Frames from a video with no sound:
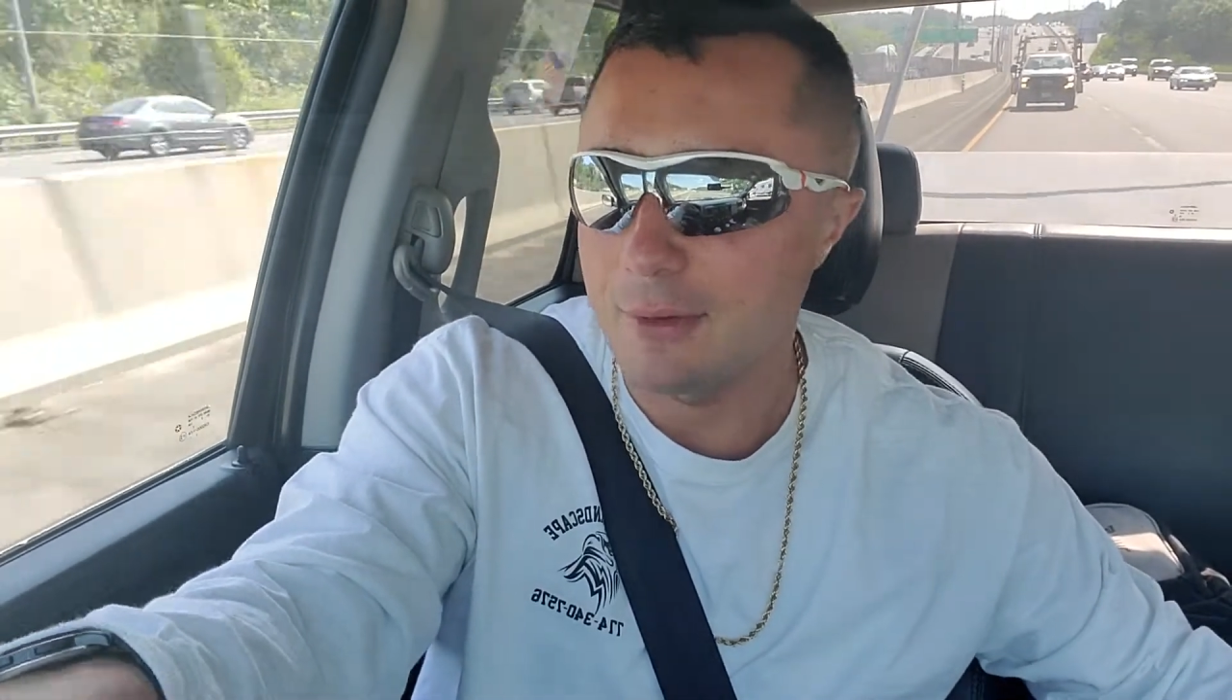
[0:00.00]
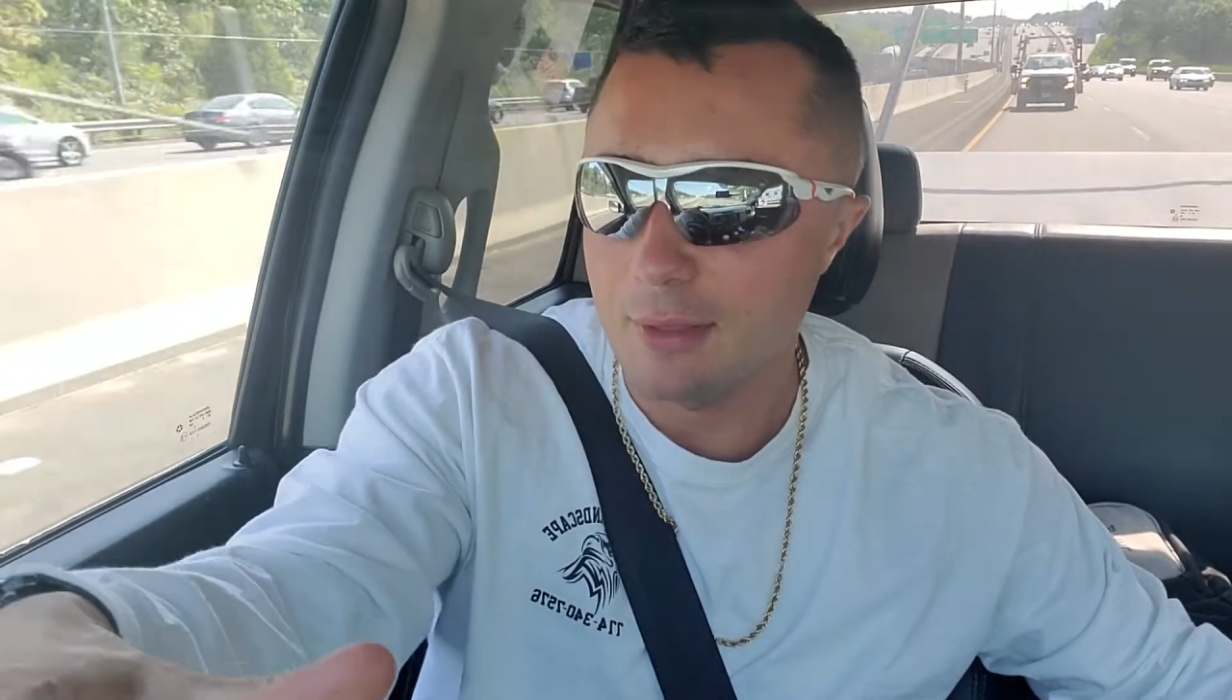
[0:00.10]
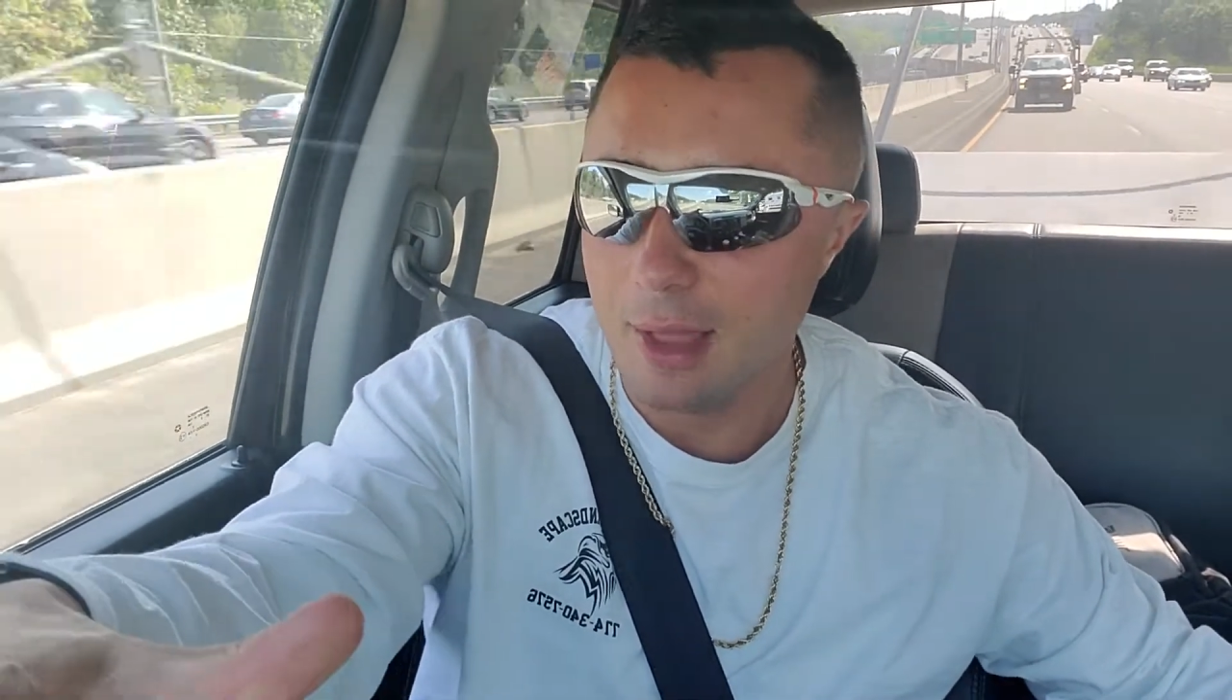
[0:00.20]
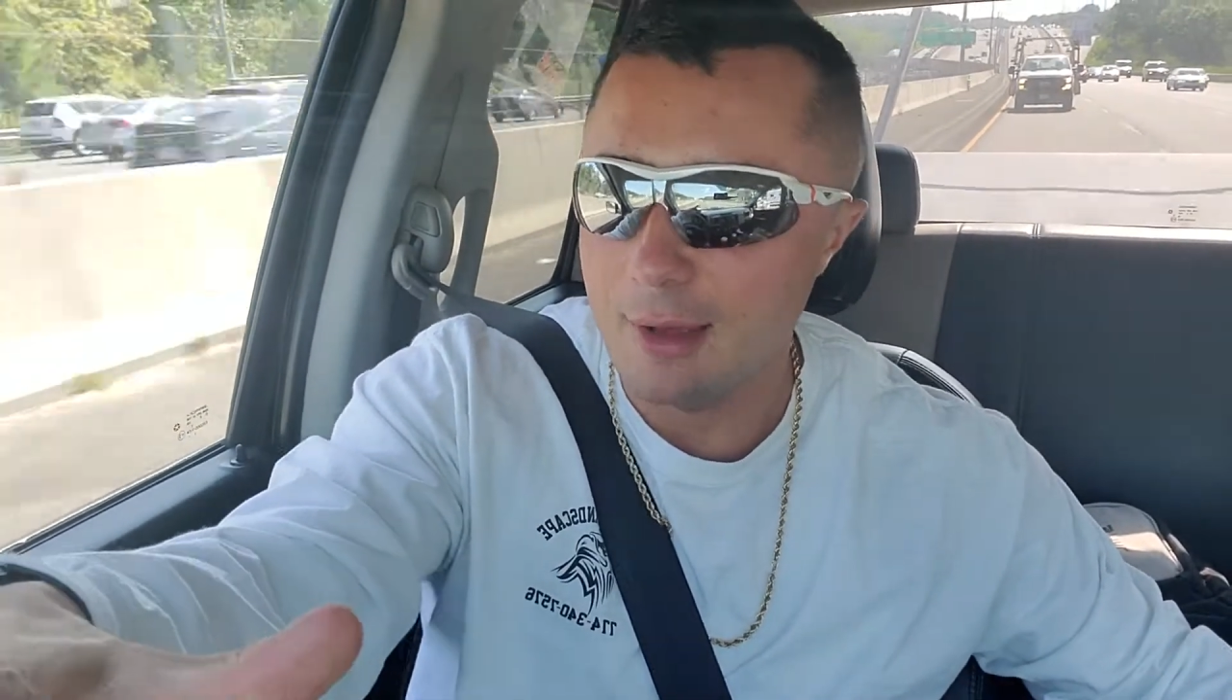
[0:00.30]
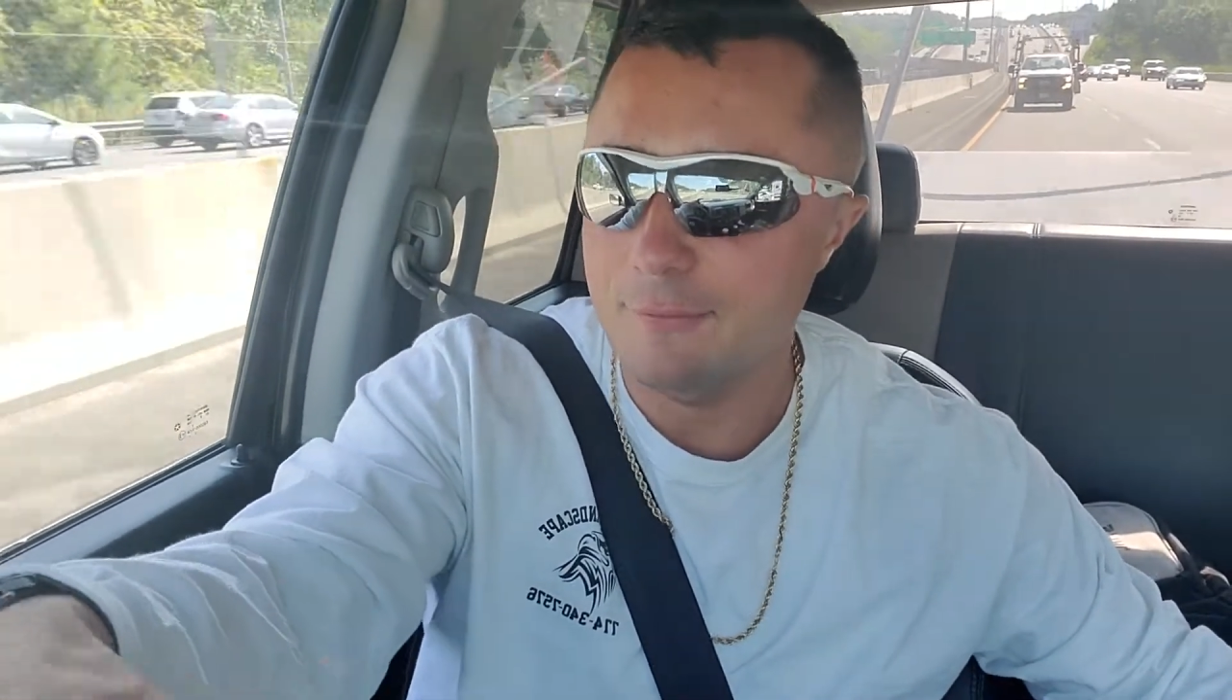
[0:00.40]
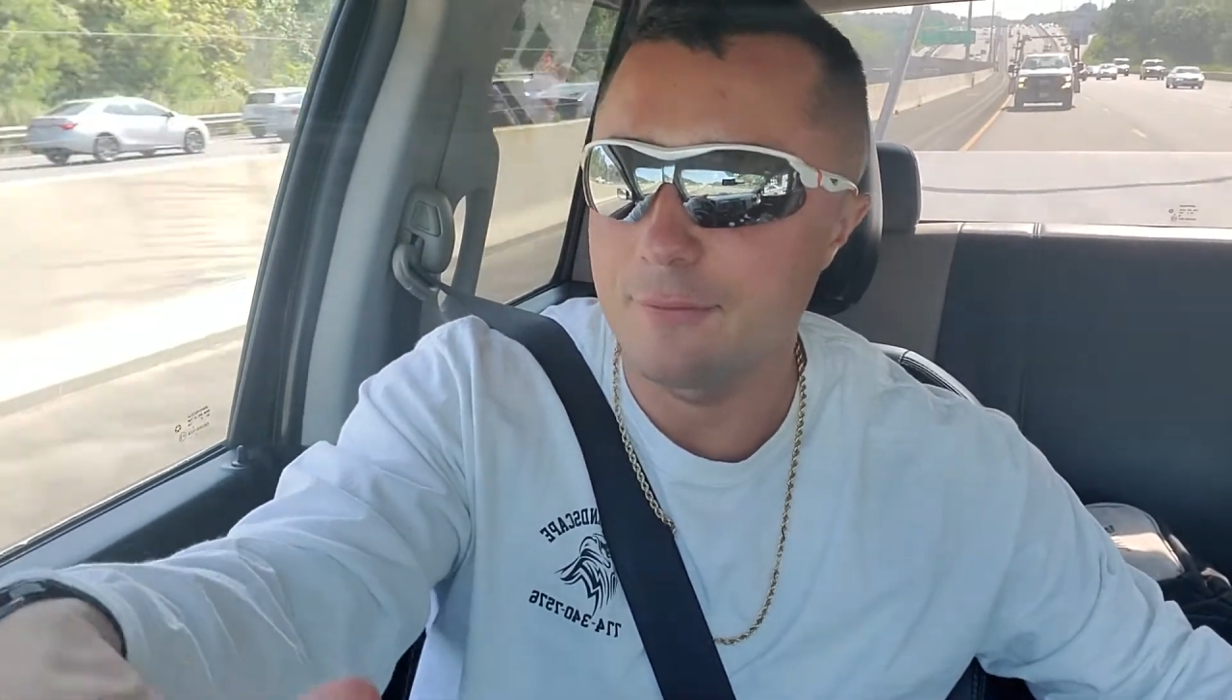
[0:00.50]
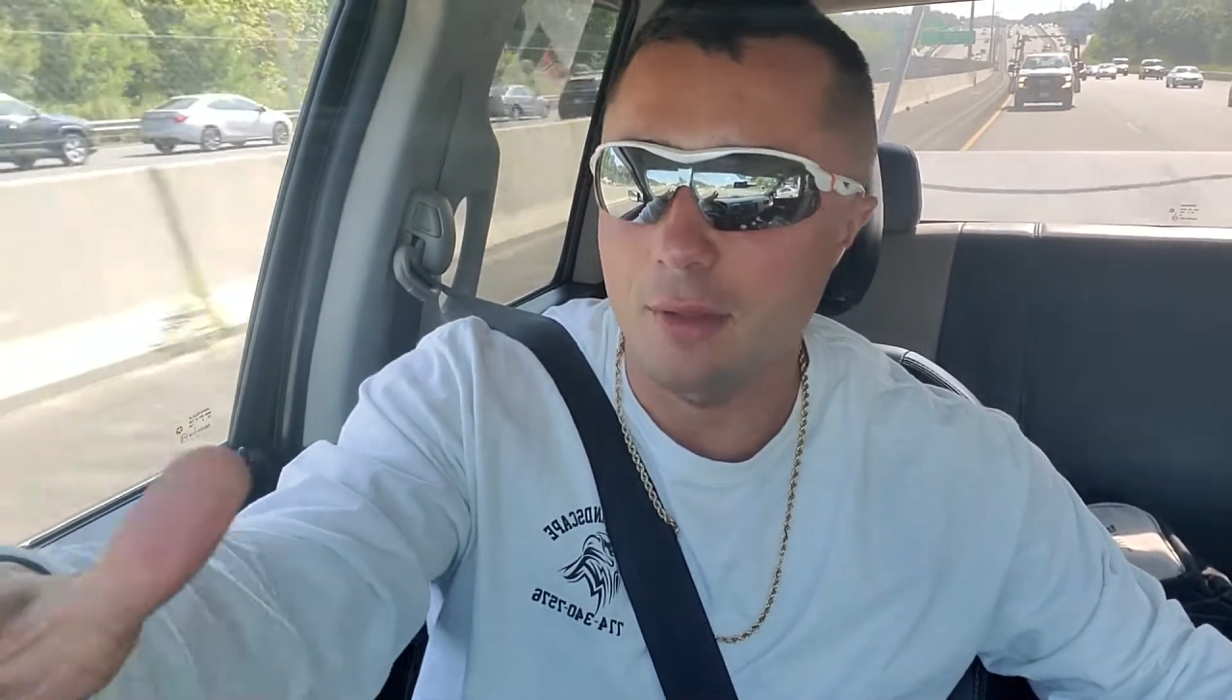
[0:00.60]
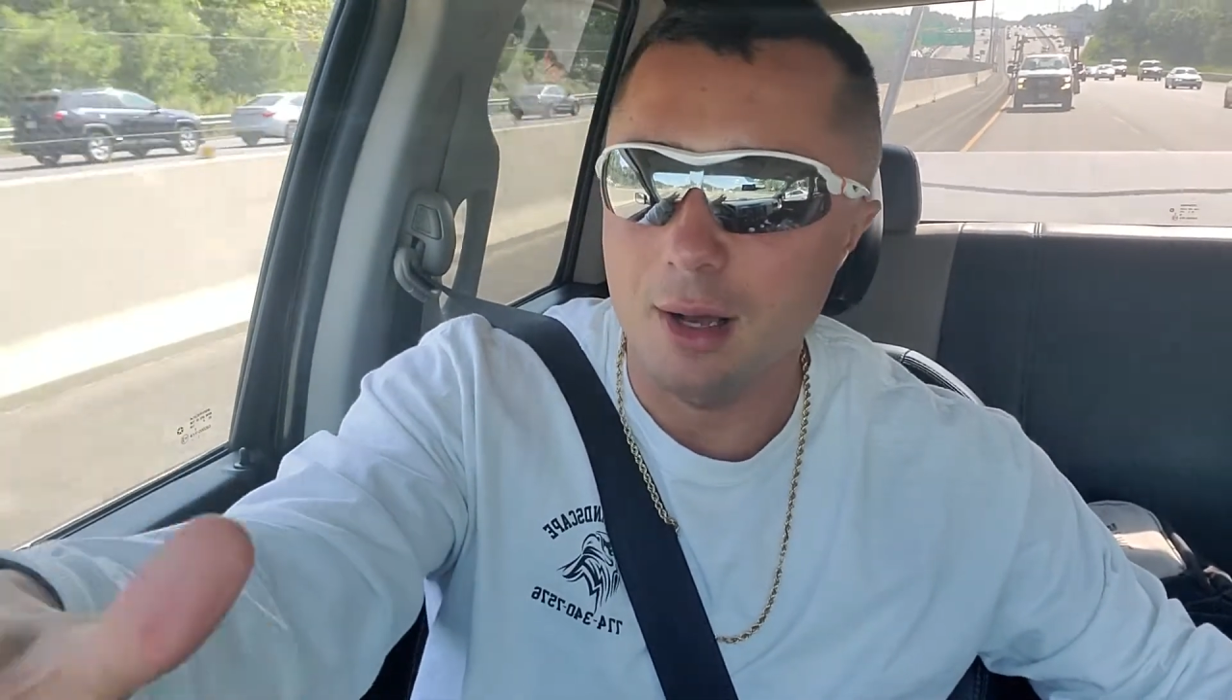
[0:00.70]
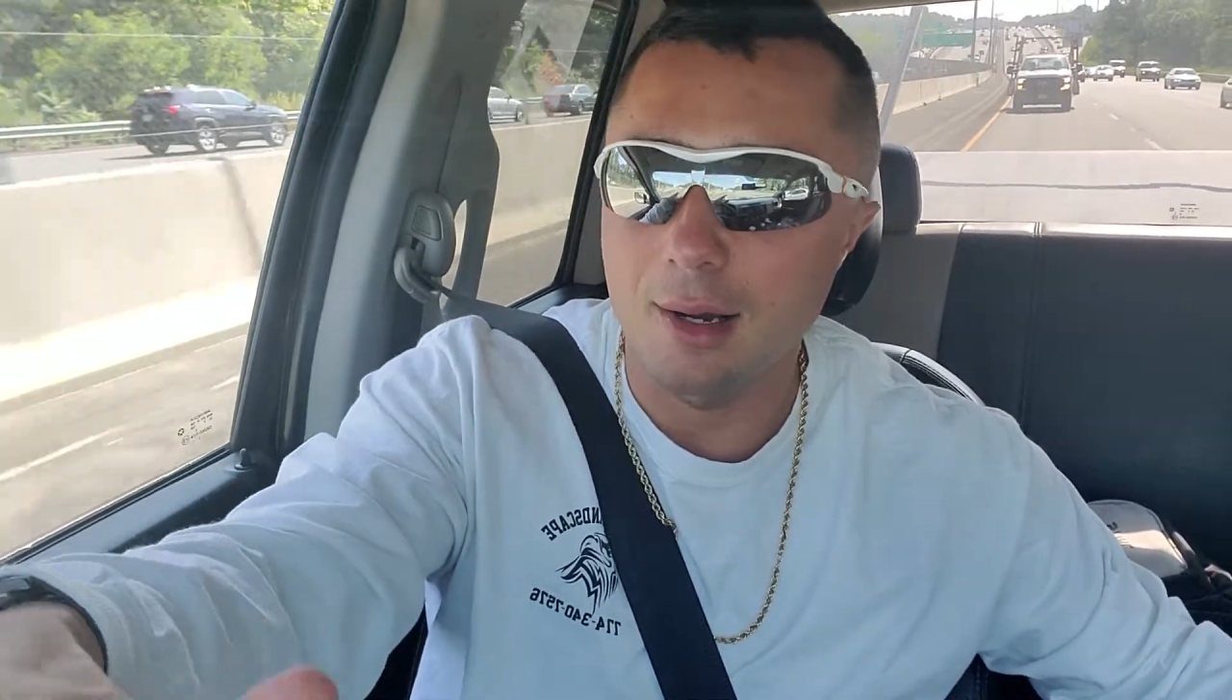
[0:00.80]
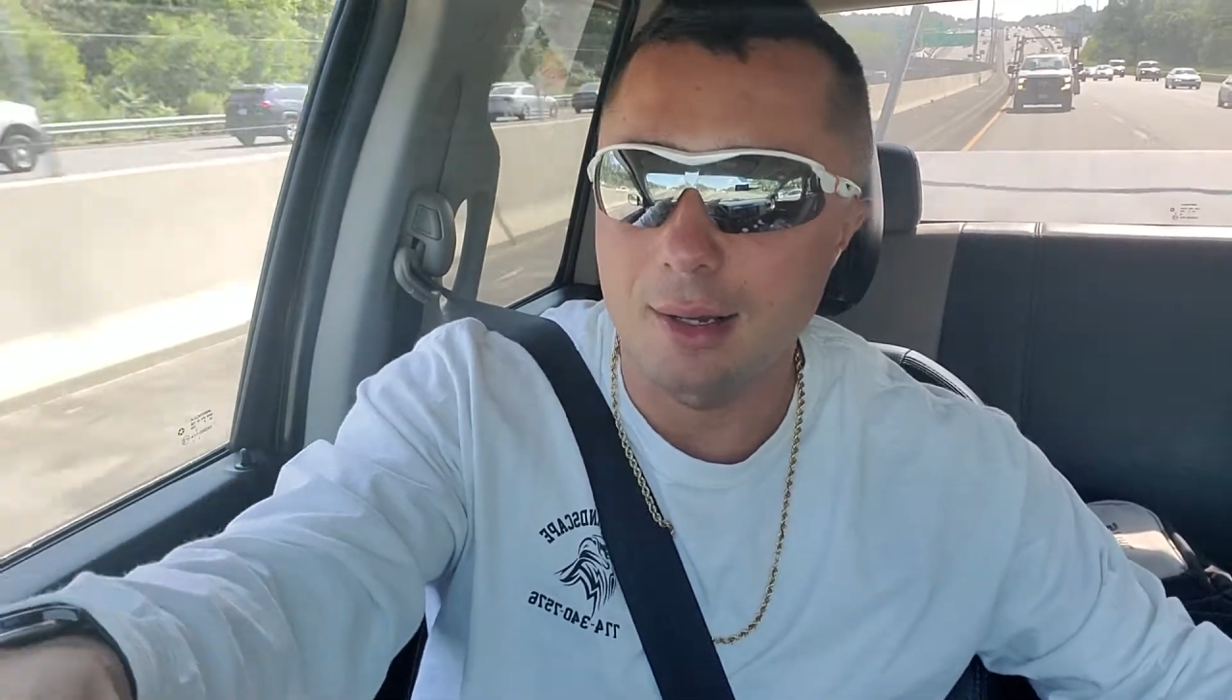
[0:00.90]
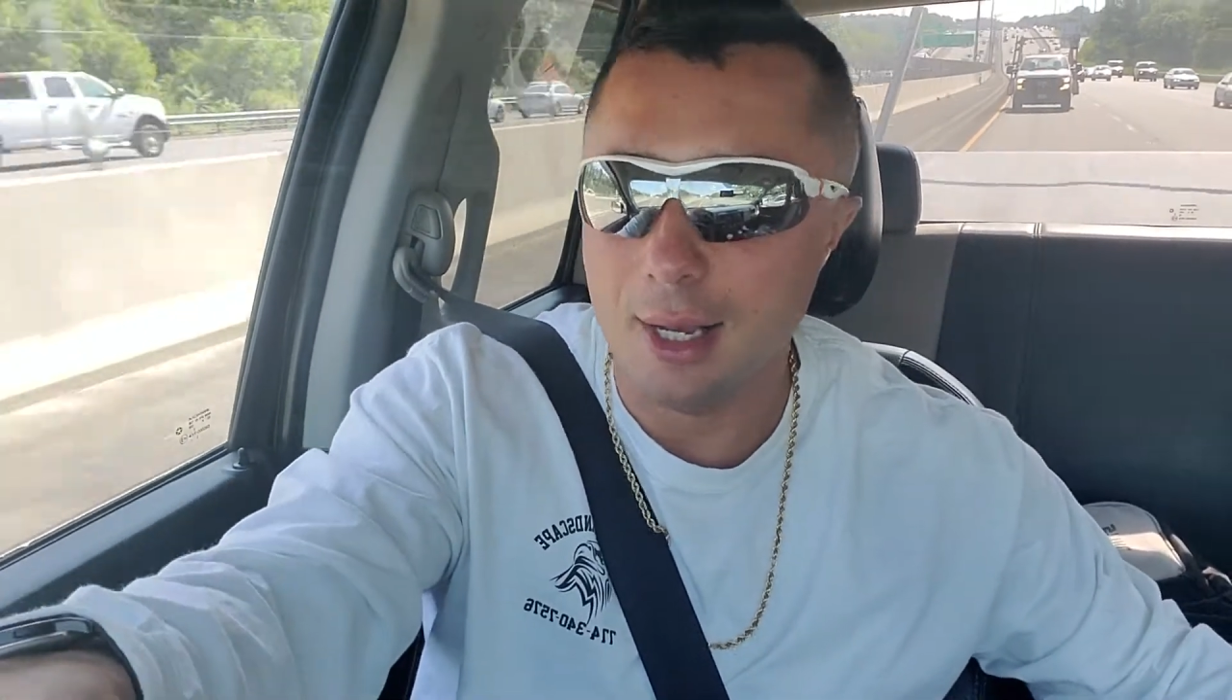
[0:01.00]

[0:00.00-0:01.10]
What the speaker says: lifelong